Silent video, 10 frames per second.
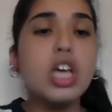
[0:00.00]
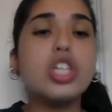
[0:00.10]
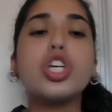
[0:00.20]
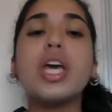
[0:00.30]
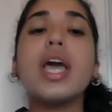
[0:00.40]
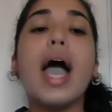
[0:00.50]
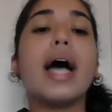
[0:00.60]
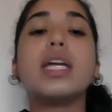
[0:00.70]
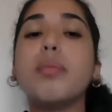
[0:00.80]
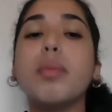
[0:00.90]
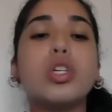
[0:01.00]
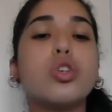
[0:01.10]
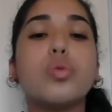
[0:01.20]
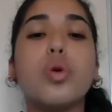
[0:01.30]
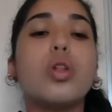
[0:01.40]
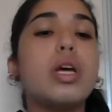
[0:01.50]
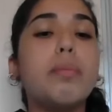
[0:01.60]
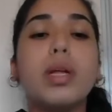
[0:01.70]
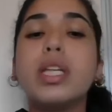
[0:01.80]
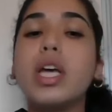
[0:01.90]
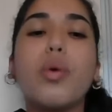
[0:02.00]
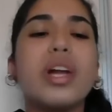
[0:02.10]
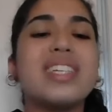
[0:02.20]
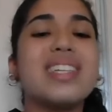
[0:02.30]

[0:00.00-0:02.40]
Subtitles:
She had a major role in building what